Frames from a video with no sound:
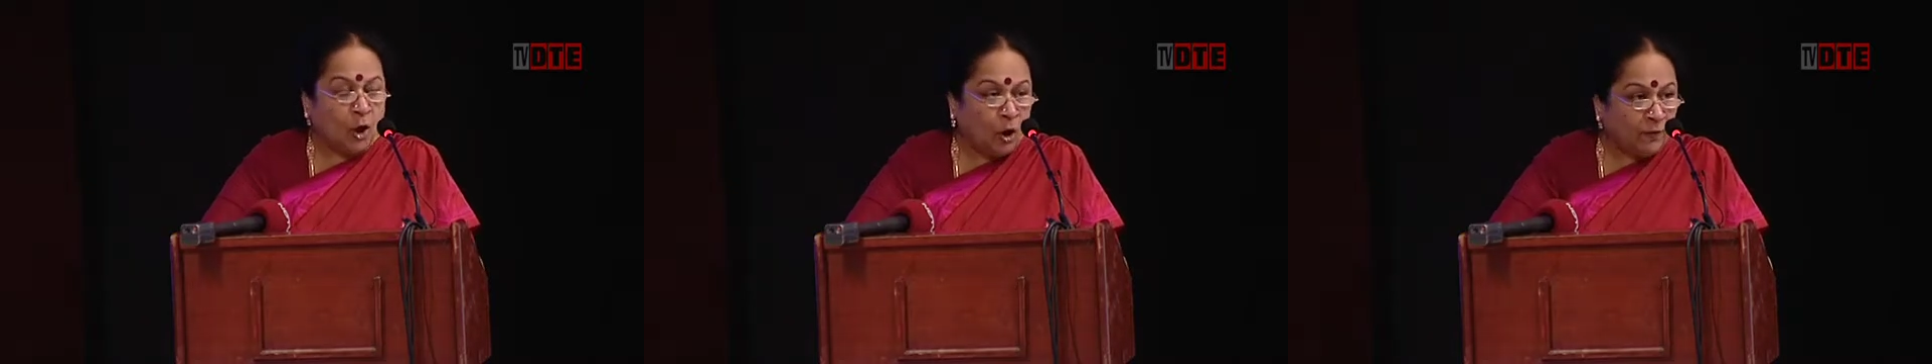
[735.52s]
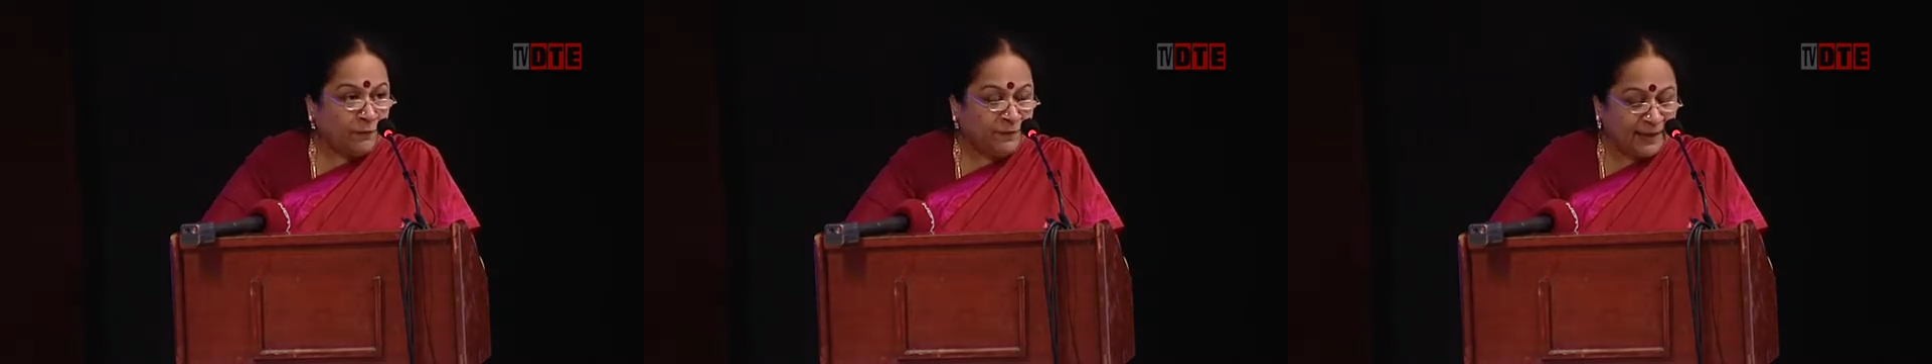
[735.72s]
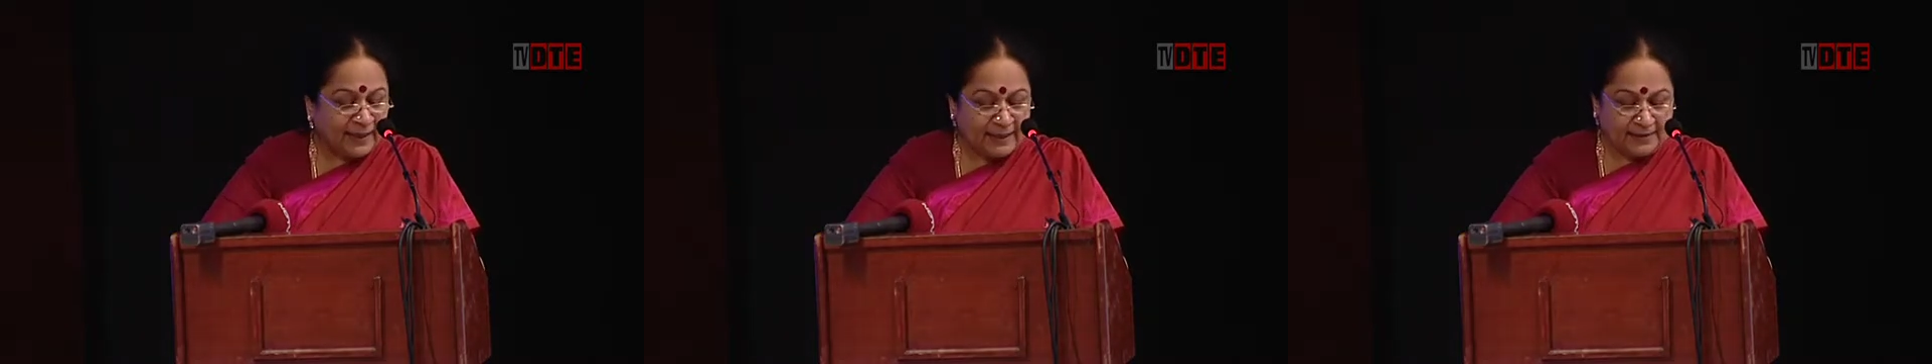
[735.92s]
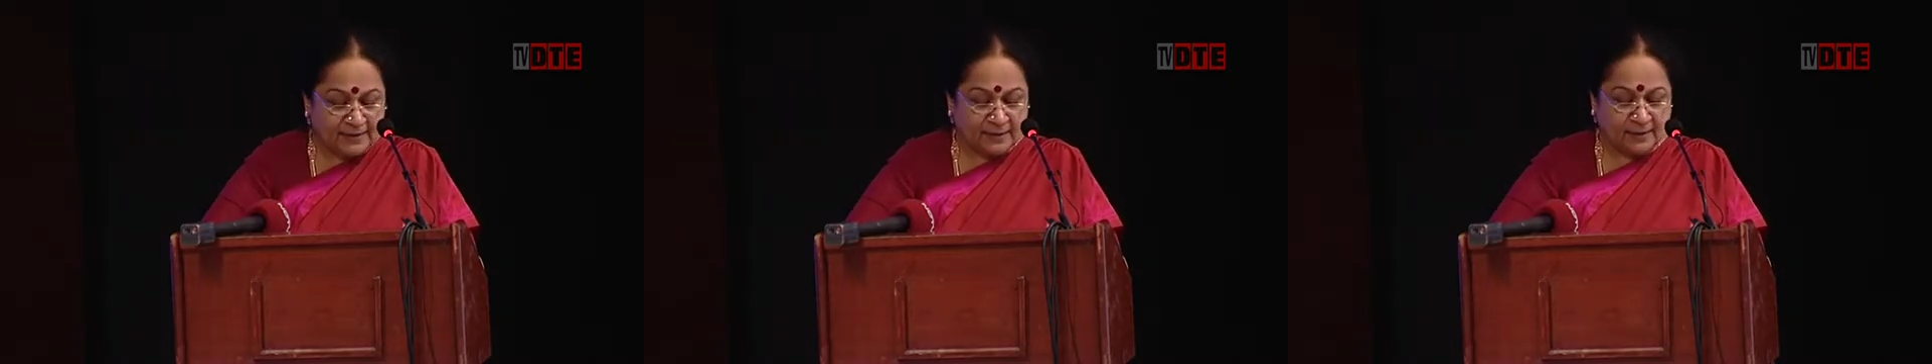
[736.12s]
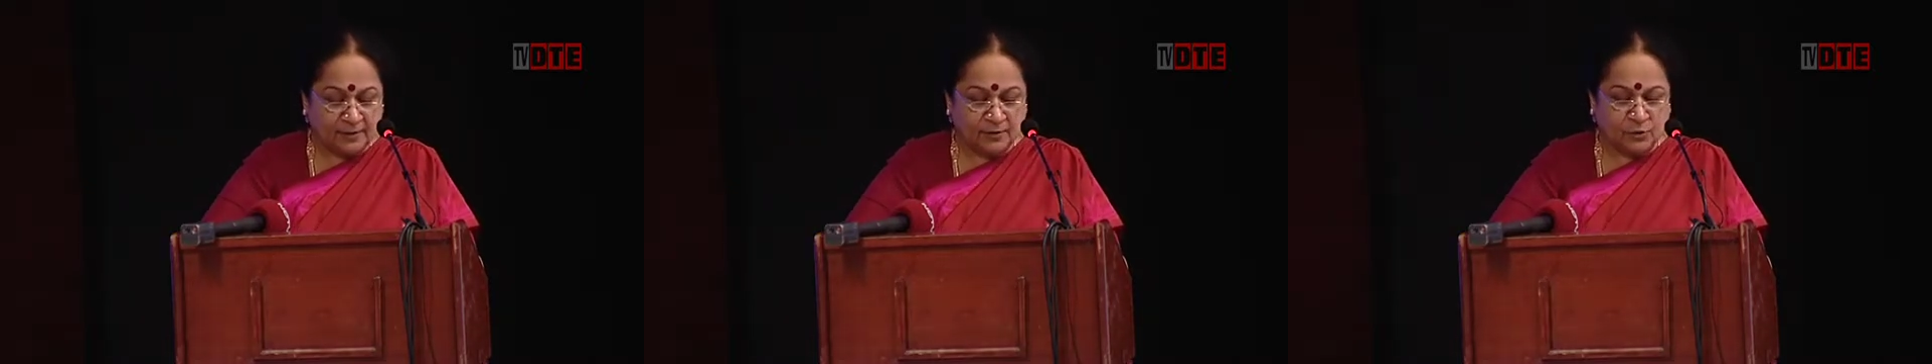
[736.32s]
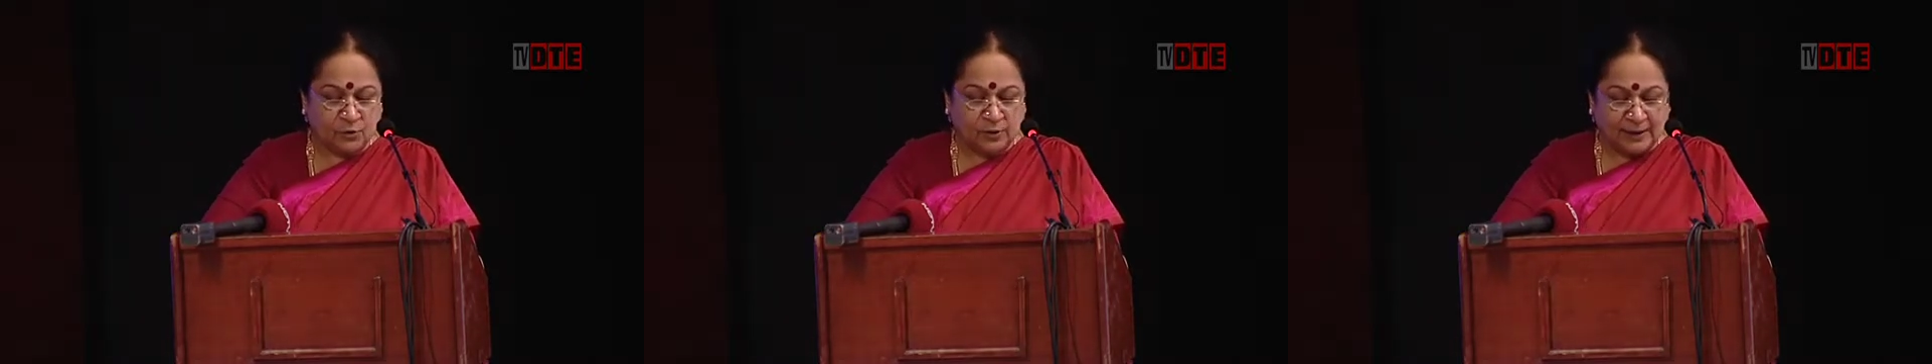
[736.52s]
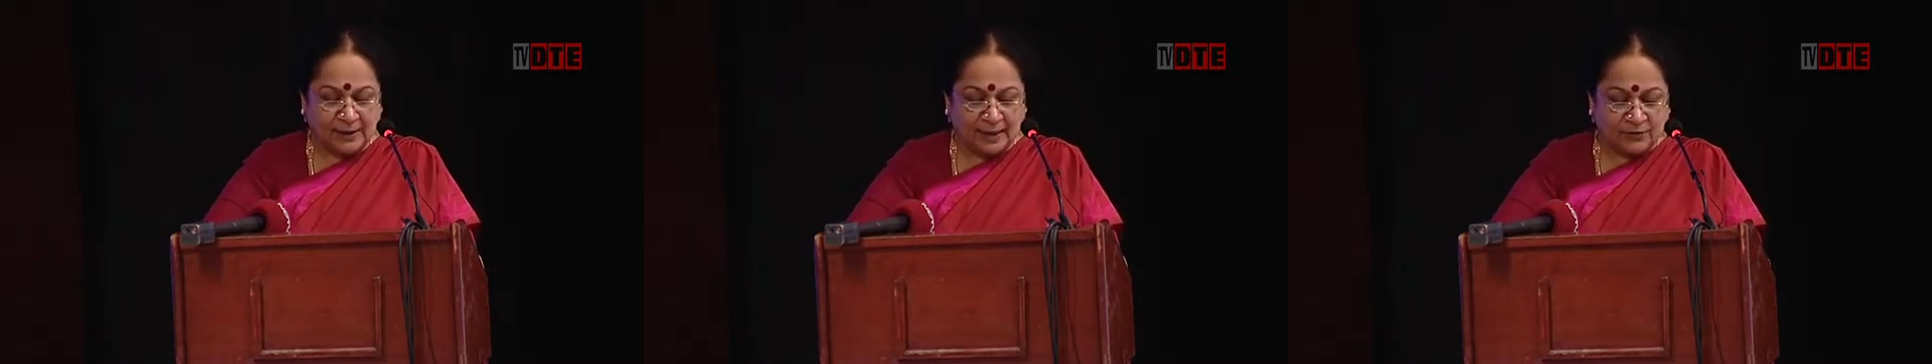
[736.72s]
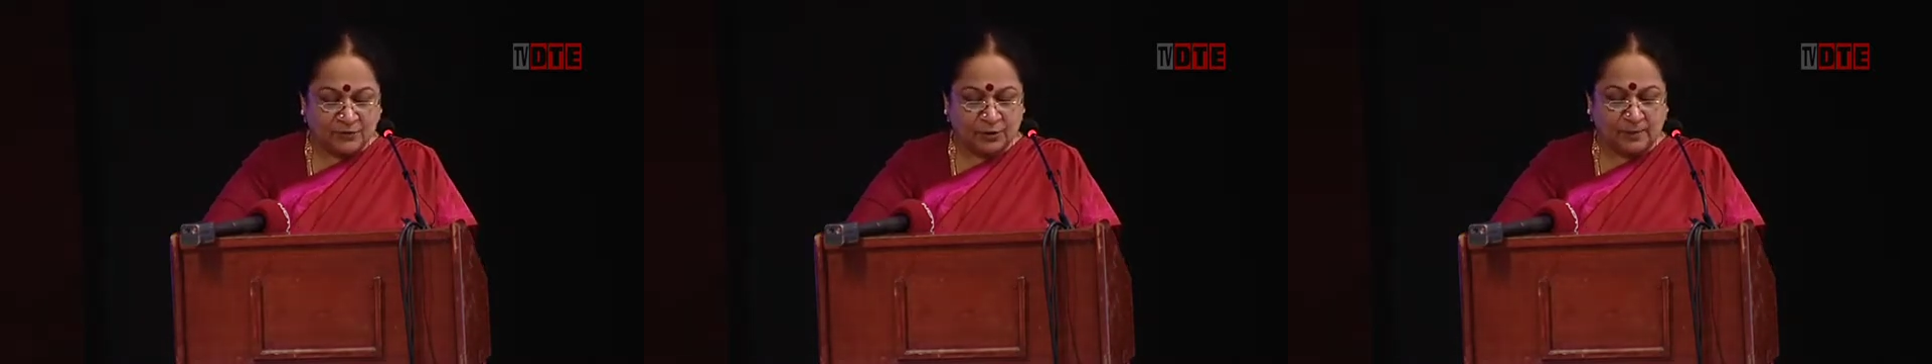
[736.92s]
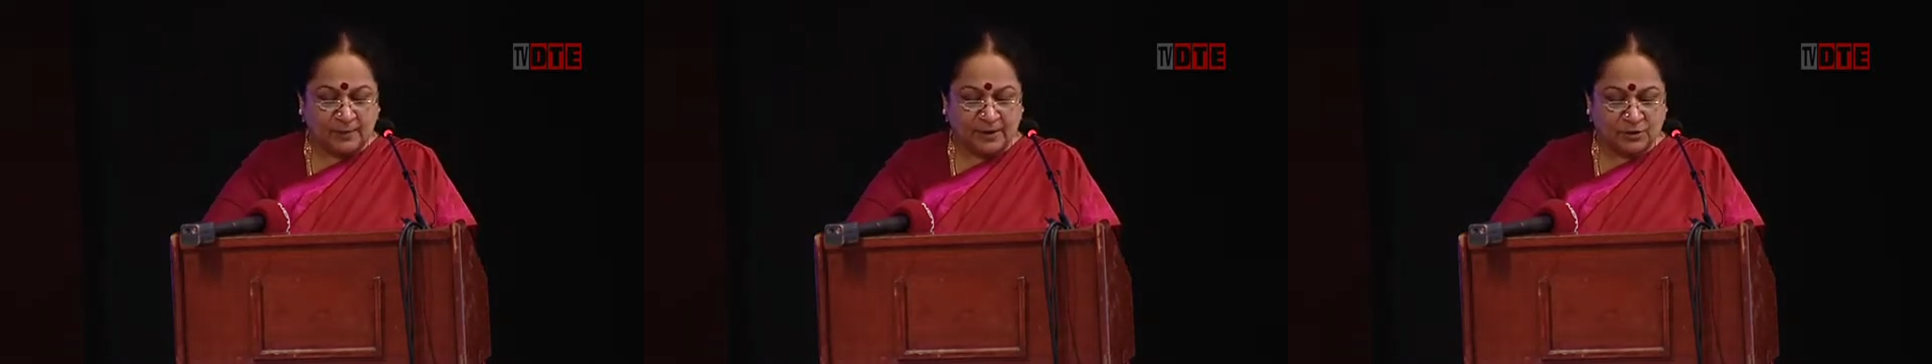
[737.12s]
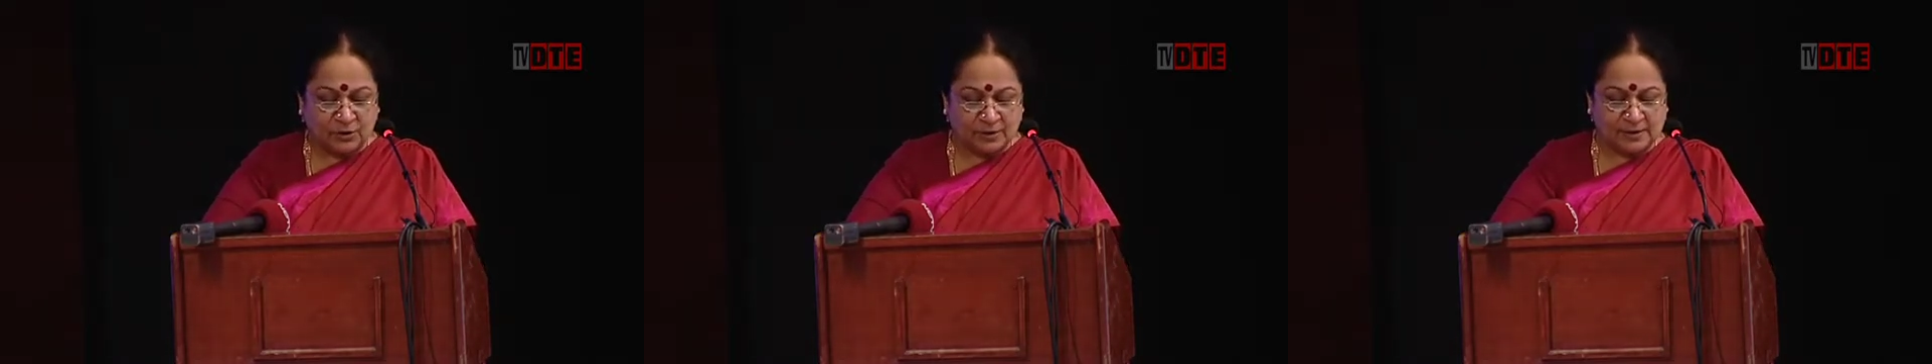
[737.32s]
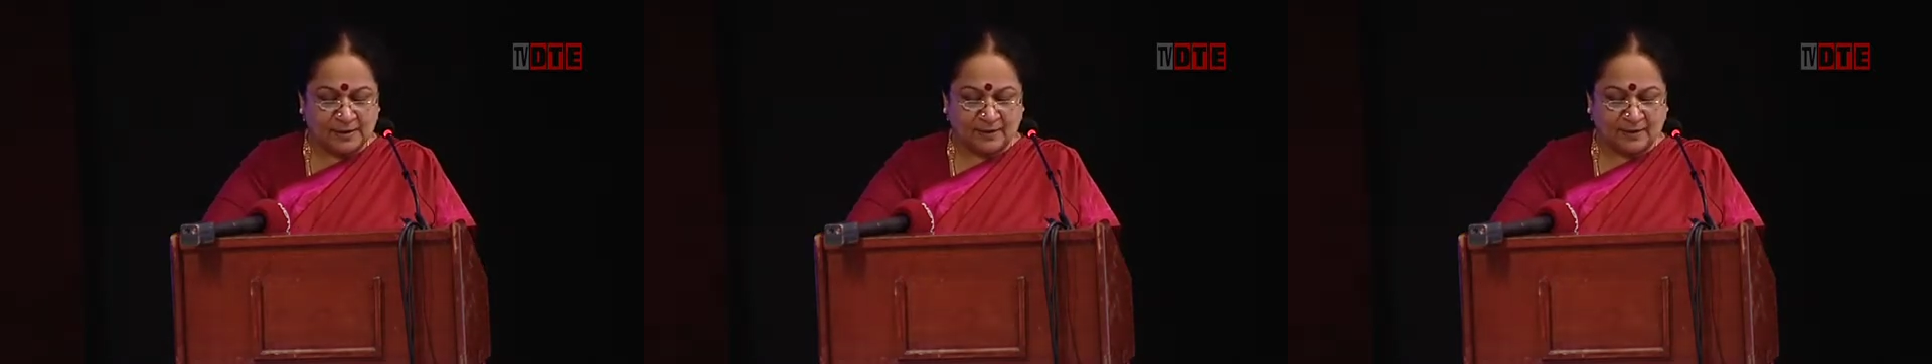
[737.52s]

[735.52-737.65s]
Of late, unilateral measures